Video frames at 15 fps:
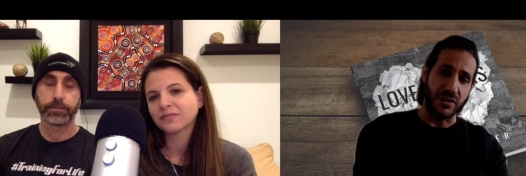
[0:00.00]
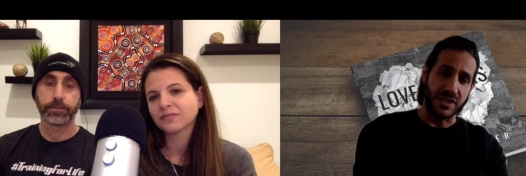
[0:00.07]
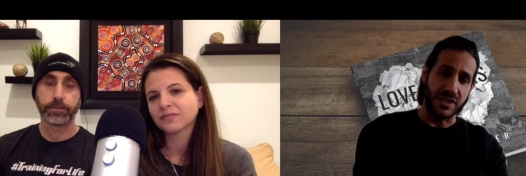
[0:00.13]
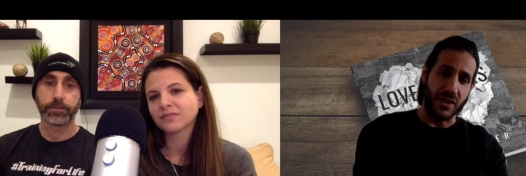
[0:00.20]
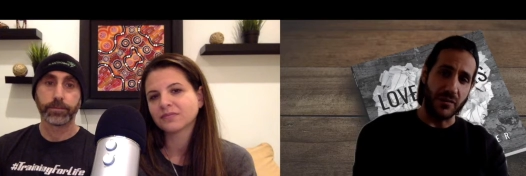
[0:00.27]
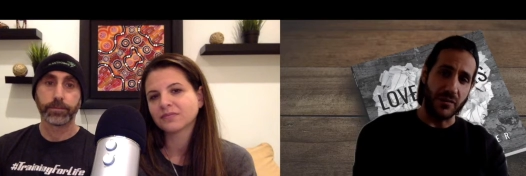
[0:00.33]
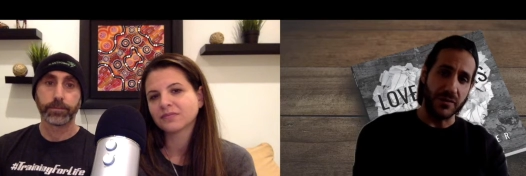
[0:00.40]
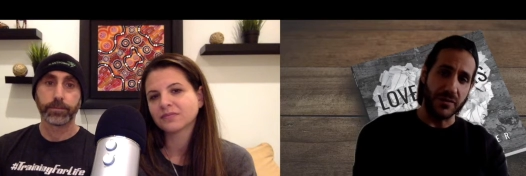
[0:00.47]

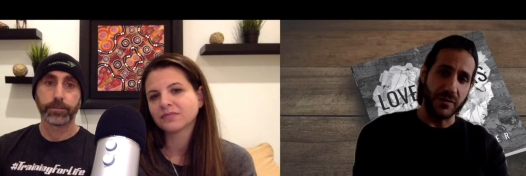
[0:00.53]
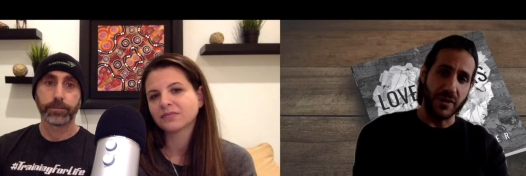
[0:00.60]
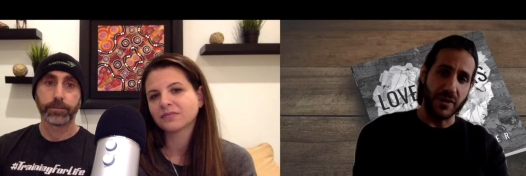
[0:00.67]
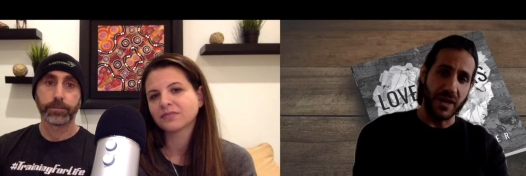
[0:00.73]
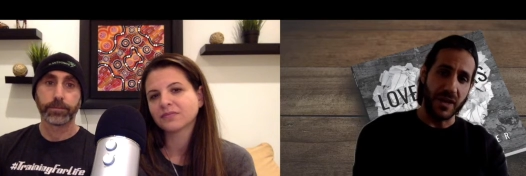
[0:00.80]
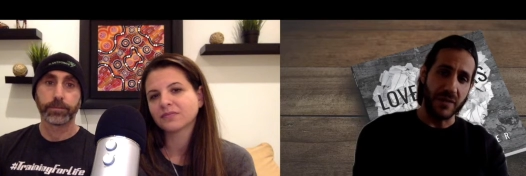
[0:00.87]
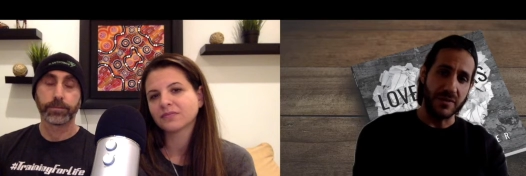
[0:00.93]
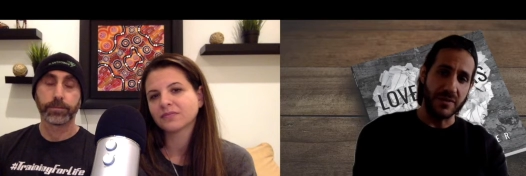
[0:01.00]
Speaker 1: ourselves
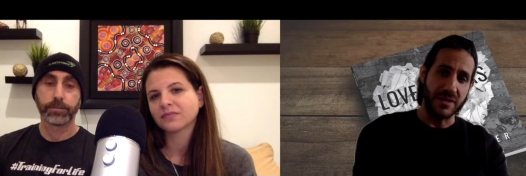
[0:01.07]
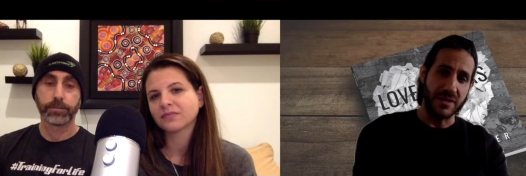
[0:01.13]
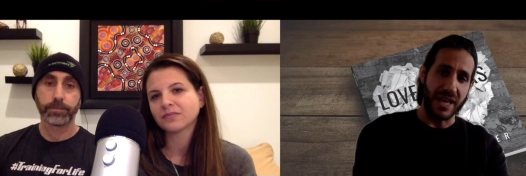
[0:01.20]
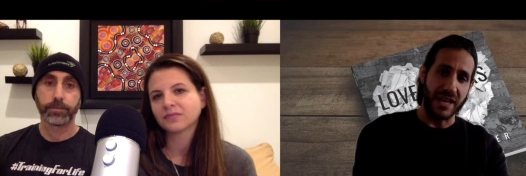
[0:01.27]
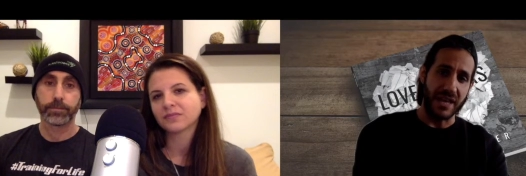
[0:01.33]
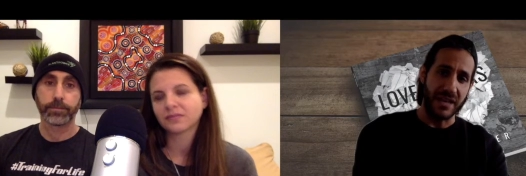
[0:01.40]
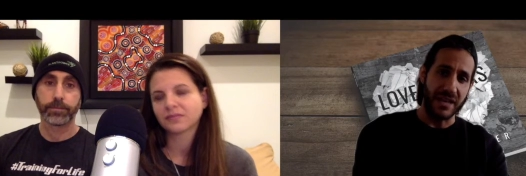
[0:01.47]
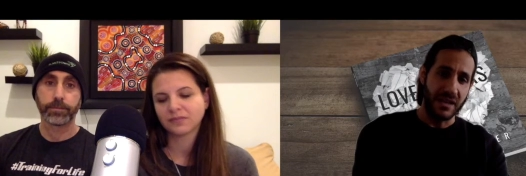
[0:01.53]
sometimes
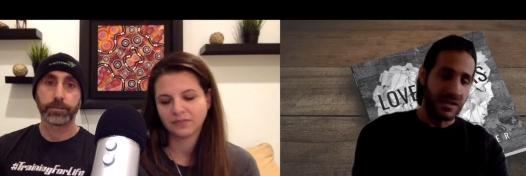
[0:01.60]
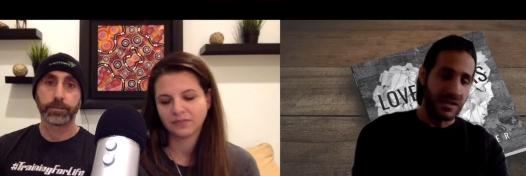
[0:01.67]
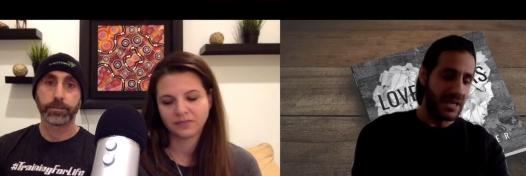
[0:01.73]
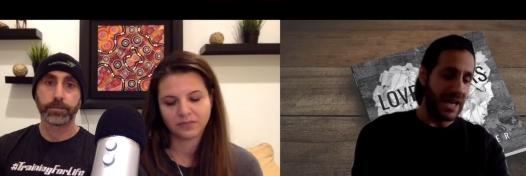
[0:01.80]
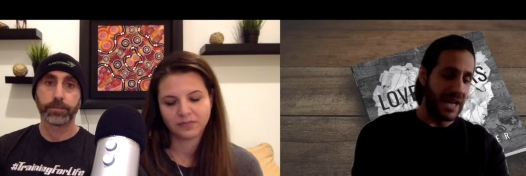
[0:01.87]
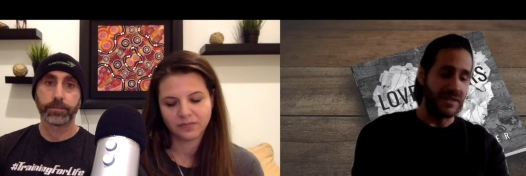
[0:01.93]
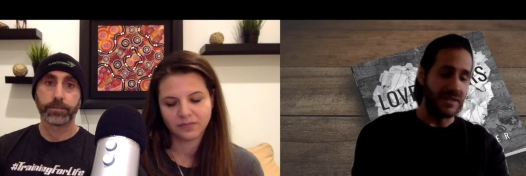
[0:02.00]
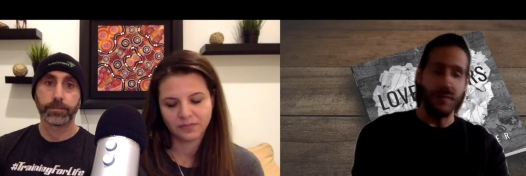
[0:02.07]
that to
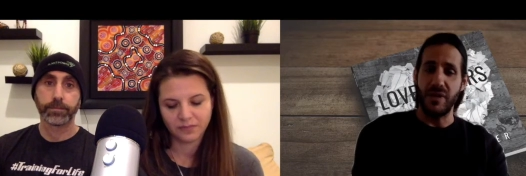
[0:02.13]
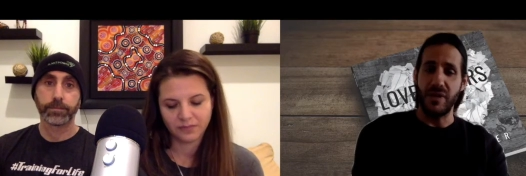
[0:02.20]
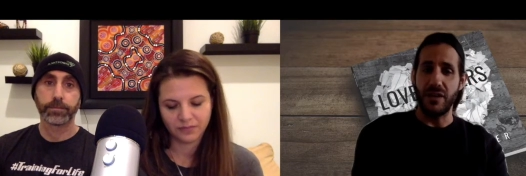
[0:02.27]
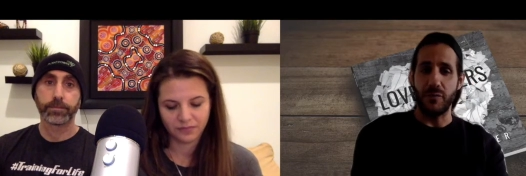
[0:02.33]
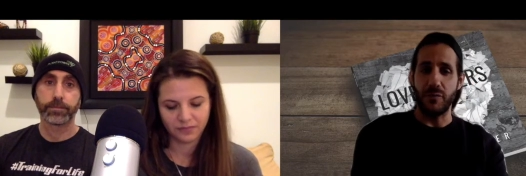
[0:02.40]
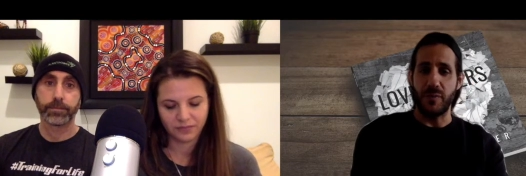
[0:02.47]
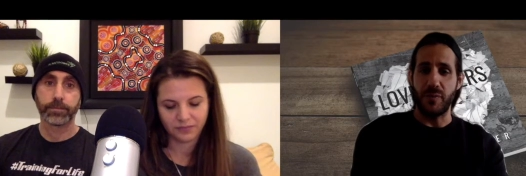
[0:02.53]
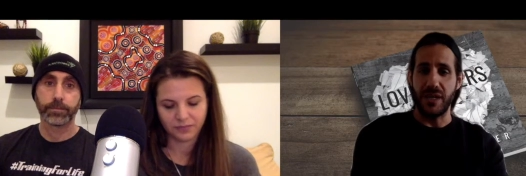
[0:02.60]
actually meet
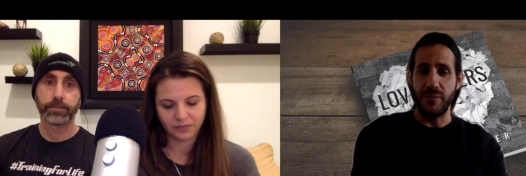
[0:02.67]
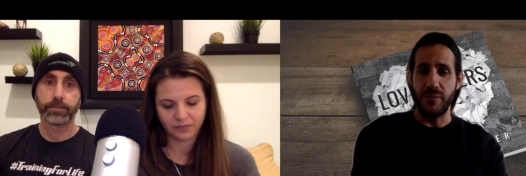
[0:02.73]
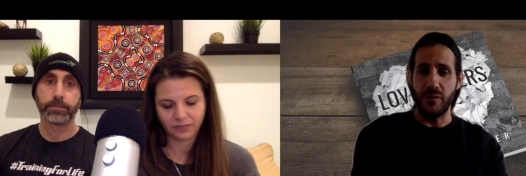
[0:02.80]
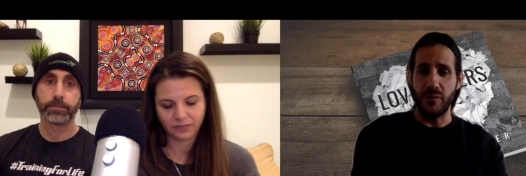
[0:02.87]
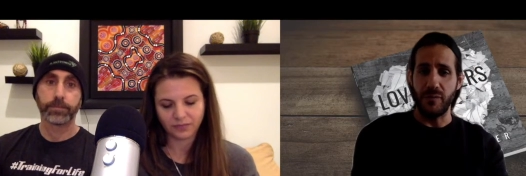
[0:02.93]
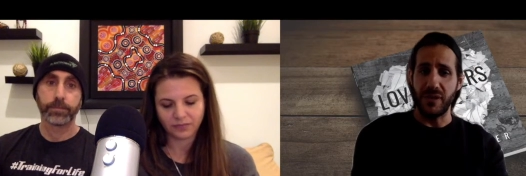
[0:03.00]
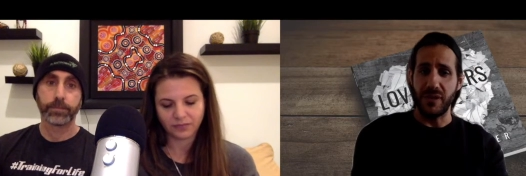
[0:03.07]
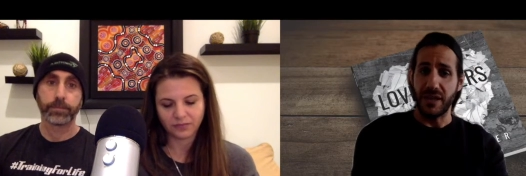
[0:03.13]
other
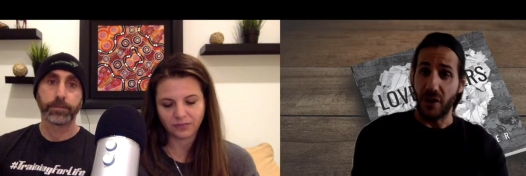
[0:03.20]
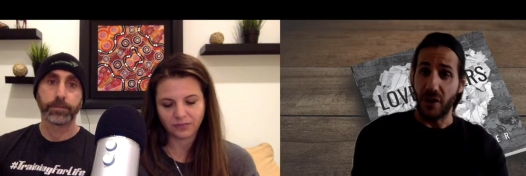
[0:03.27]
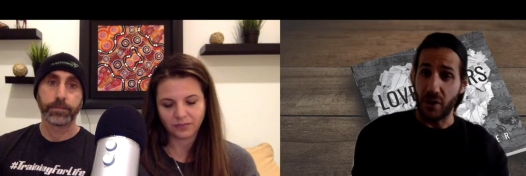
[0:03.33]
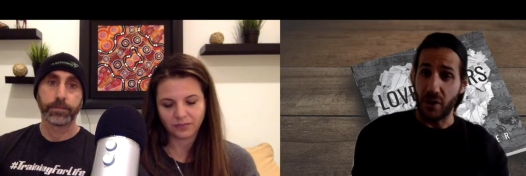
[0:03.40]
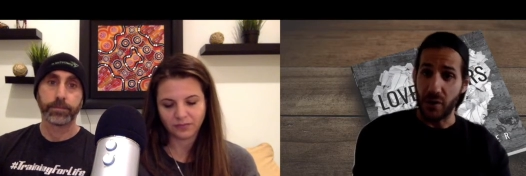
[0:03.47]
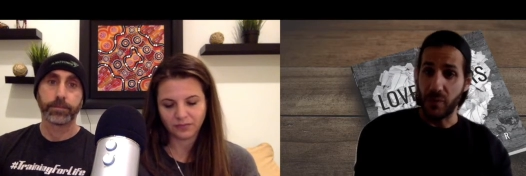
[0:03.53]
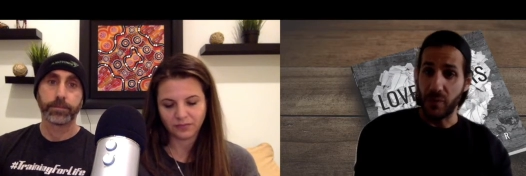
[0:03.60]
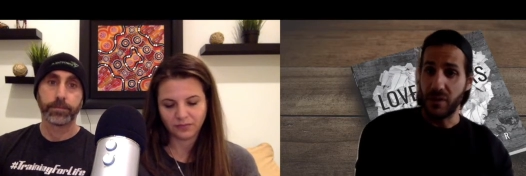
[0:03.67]
people and be like,
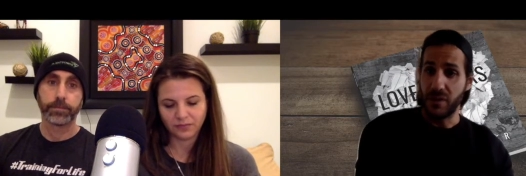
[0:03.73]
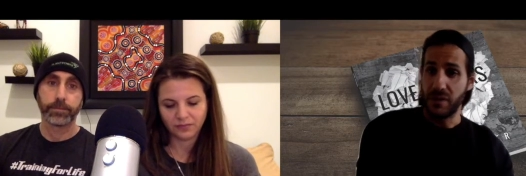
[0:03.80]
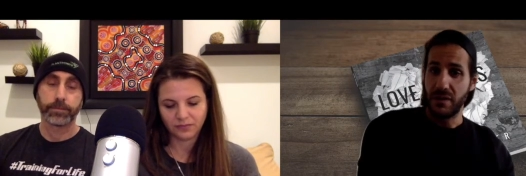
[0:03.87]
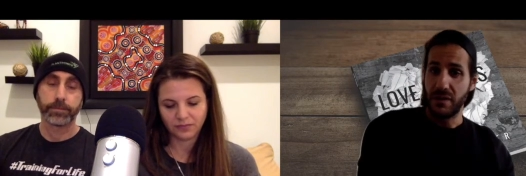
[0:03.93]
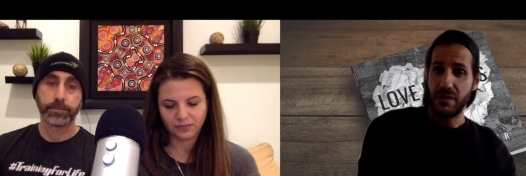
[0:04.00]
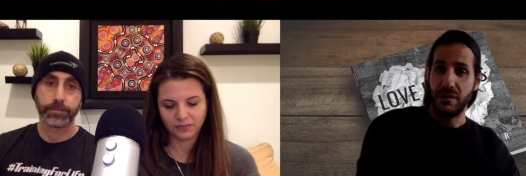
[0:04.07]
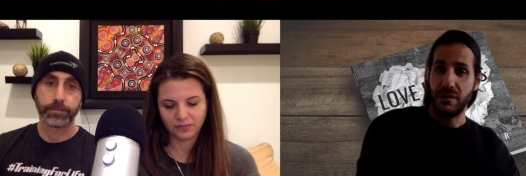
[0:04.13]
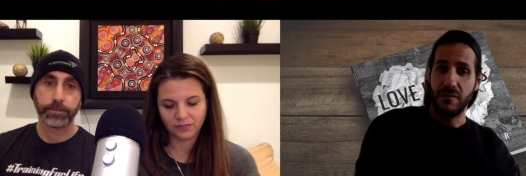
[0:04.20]
oh,
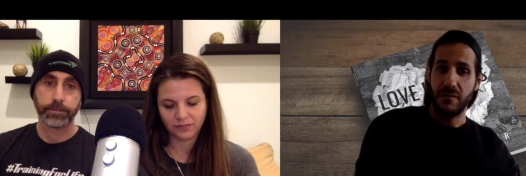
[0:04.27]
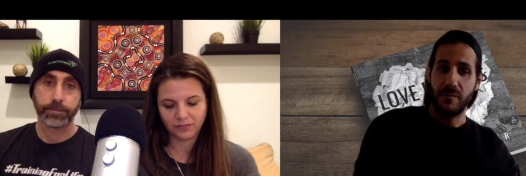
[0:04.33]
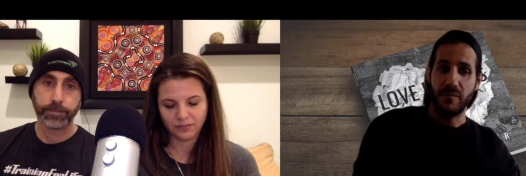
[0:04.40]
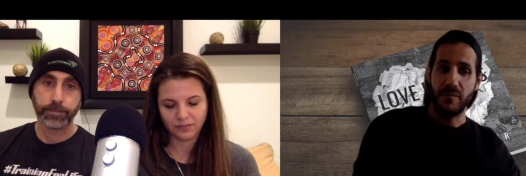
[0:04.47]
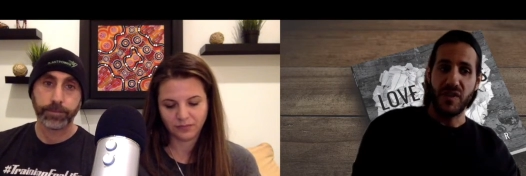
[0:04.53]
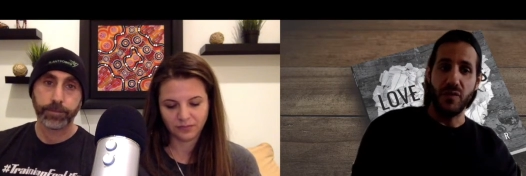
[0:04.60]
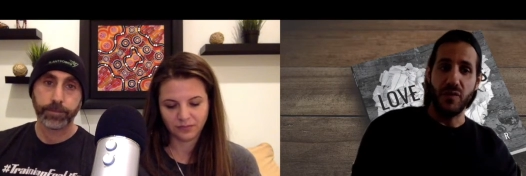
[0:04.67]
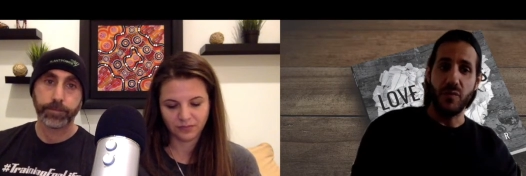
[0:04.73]

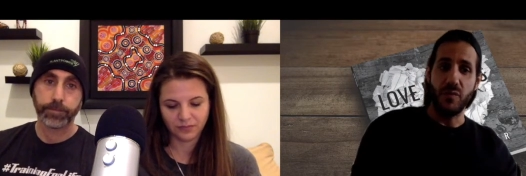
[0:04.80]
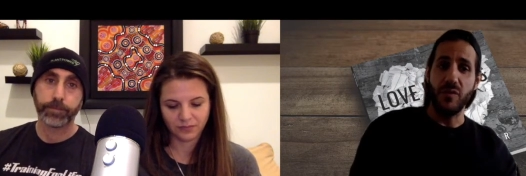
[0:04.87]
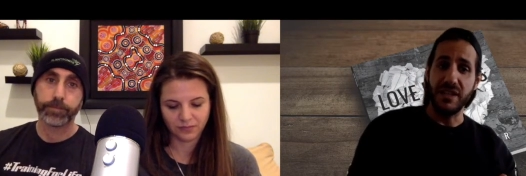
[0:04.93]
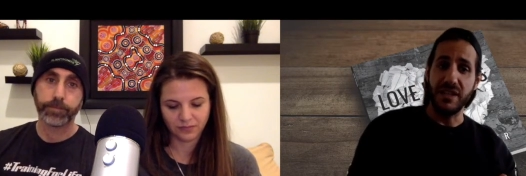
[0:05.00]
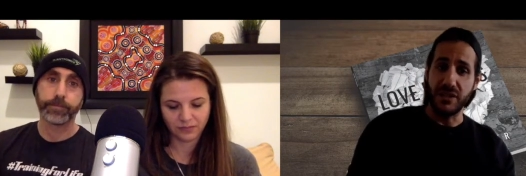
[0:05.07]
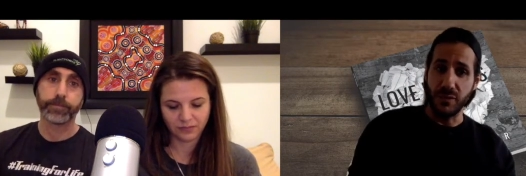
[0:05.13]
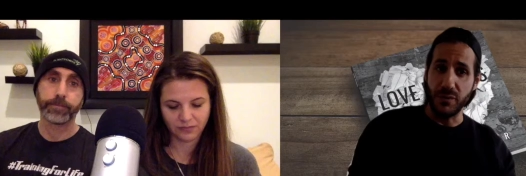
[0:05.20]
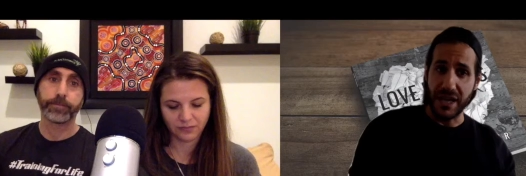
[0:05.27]
you
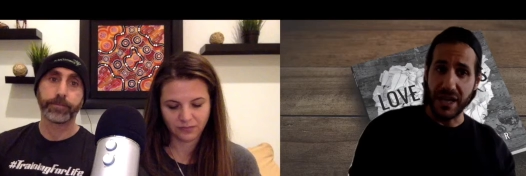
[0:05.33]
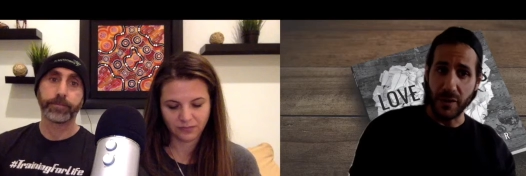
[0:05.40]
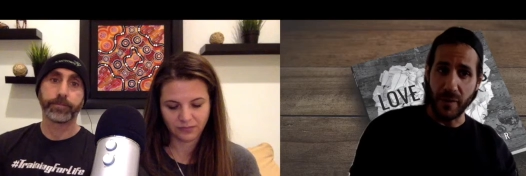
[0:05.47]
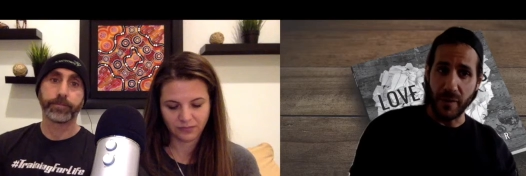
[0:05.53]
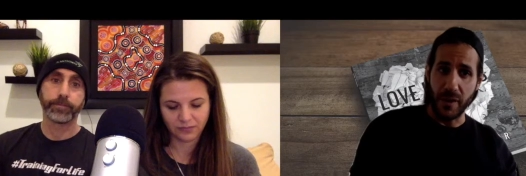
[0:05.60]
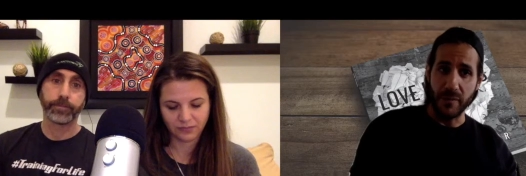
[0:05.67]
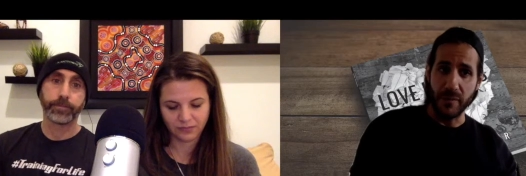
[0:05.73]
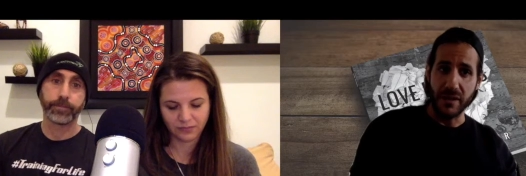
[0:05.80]
really do care
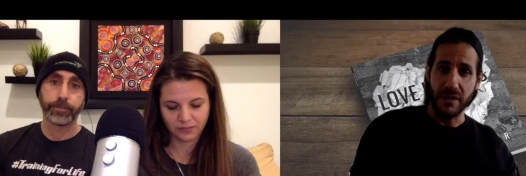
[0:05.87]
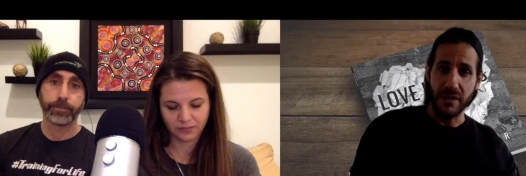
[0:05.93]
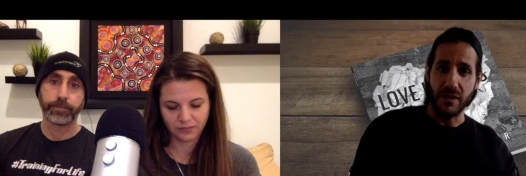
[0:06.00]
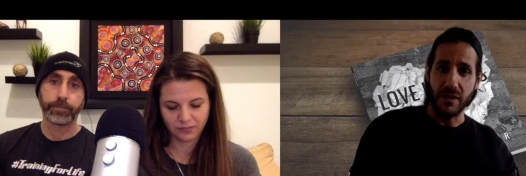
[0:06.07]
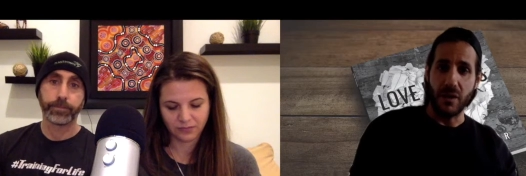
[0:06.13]
about me.